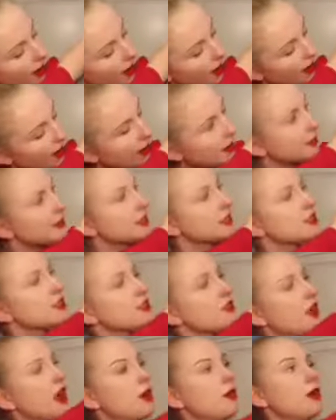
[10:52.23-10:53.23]
I got this
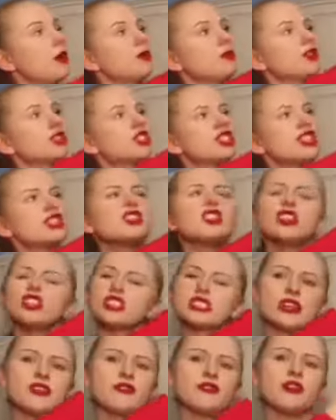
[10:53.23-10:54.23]
gray one, which these
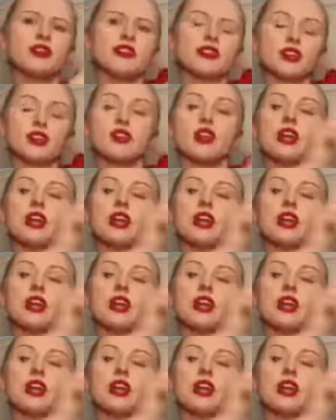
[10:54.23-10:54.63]
are different. They're